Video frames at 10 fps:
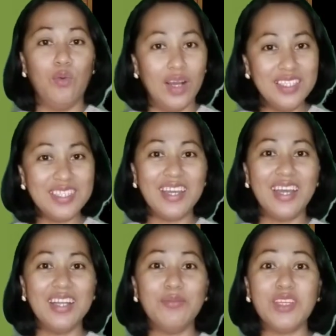Once
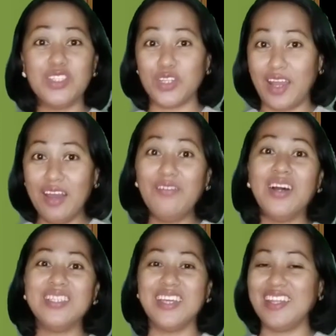again, I'm teacher
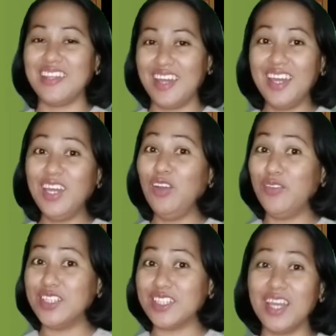Eva saying thank you
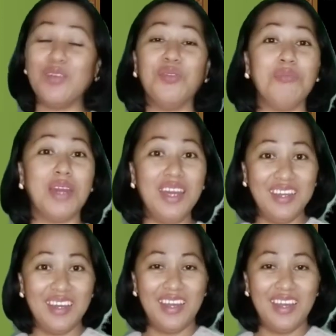for staying with me